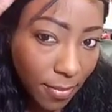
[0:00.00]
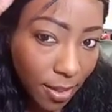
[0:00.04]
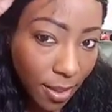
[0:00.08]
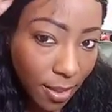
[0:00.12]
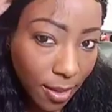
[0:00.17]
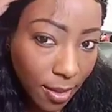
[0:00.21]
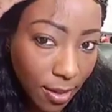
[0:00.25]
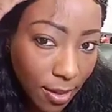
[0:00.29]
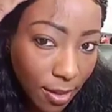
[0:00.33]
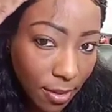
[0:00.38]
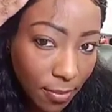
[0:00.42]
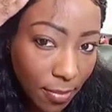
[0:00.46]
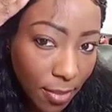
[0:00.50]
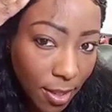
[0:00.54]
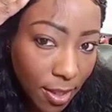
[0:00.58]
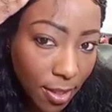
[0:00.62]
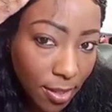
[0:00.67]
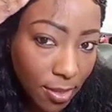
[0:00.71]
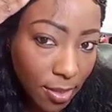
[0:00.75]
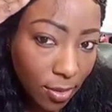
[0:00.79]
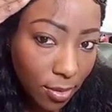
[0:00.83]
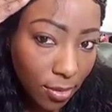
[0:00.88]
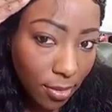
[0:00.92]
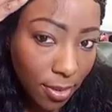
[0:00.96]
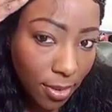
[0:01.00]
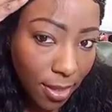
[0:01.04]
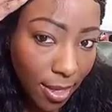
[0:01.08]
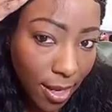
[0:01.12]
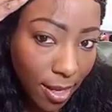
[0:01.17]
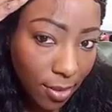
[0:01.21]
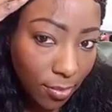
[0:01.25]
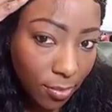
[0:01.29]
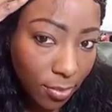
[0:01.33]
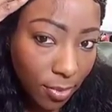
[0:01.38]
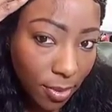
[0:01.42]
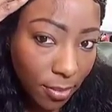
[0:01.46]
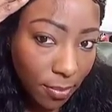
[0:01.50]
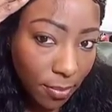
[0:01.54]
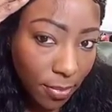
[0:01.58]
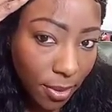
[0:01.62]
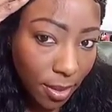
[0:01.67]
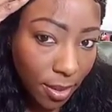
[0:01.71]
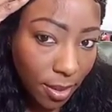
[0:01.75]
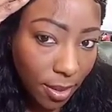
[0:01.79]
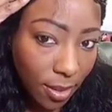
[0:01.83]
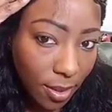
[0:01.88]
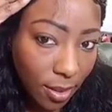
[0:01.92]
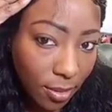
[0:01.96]
So that would
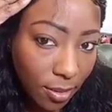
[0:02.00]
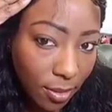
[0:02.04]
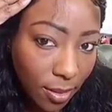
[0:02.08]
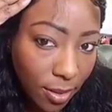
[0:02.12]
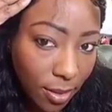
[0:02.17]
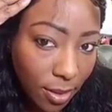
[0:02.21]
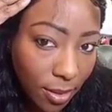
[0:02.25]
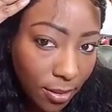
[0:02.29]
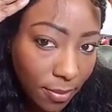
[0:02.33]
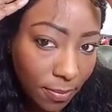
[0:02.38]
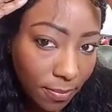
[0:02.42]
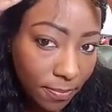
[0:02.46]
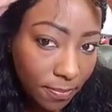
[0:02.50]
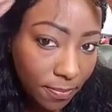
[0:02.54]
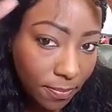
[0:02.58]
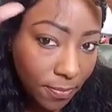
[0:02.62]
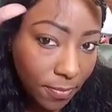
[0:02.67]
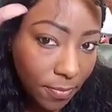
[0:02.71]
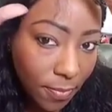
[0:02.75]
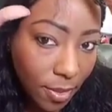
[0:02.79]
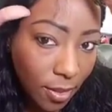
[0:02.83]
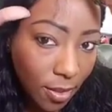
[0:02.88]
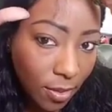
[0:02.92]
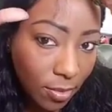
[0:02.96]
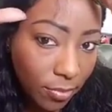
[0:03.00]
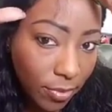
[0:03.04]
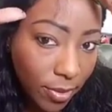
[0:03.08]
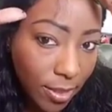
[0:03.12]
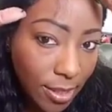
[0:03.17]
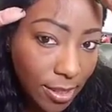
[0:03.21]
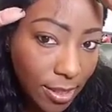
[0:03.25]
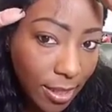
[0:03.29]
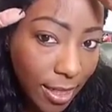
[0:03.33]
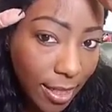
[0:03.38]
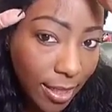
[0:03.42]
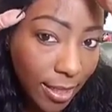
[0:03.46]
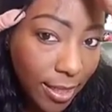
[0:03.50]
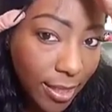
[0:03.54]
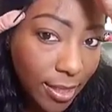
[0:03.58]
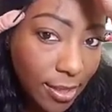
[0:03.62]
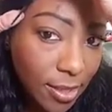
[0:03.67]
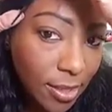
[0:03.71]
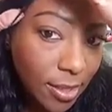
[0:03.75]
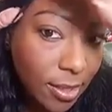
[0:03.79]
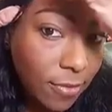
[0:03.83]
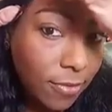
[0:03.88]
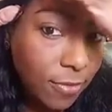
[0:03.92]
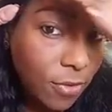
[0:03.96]
be a reason, I
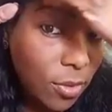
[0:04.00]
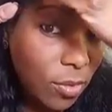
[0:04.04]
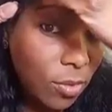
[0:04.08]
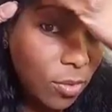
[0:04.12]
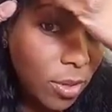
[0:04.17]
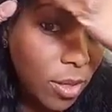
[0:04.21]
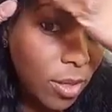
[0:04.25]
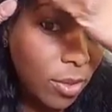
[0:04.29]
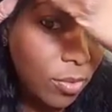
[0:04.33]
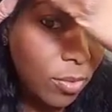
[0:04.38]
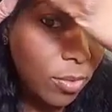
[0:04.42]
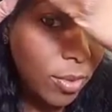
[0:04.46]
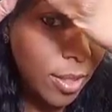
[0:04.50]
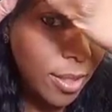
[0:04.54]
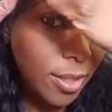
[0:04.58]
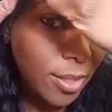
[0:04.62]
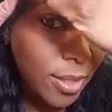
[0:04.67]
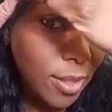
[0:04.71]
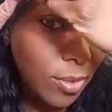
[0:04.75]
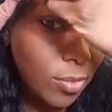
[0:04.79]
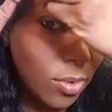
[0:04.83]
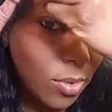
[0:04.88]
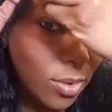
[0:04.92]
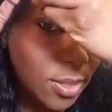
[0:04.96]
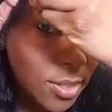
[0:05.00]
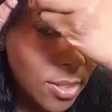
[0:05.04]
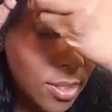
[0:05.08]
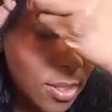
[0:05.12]
guess, if you were one that wanted